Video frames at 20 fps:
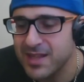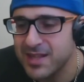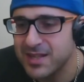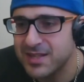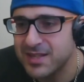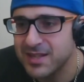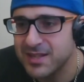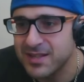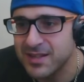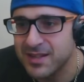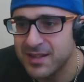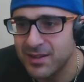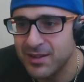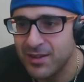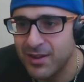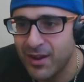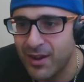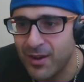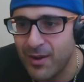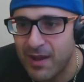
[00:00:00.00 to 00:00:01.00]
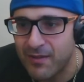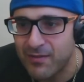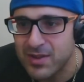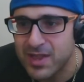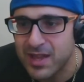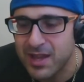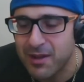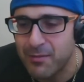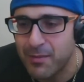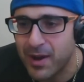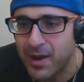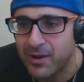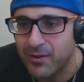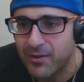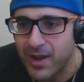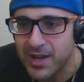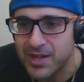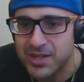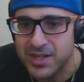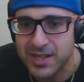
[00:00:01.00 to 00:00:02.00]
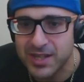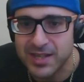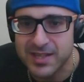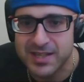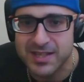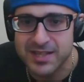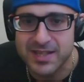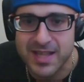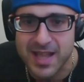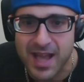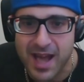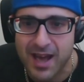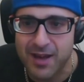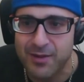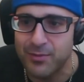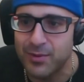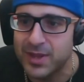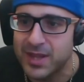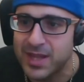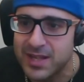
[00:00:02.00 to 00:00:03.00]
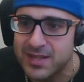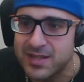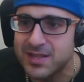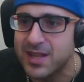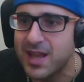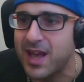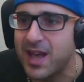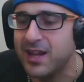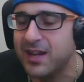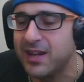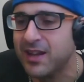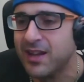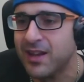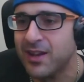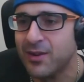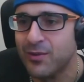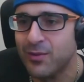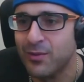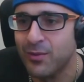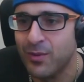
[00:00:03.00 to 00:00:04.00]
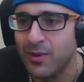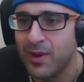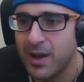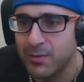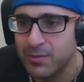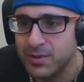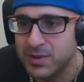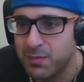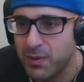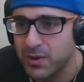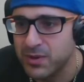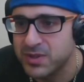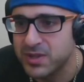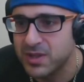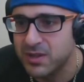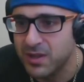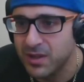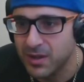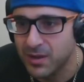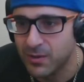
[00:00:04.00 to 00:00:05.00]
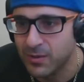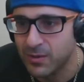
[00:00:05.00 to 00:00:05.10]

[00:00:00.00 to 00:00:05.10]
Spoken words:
This isn't, everything in moderation. This is not what they said I was supposed to do.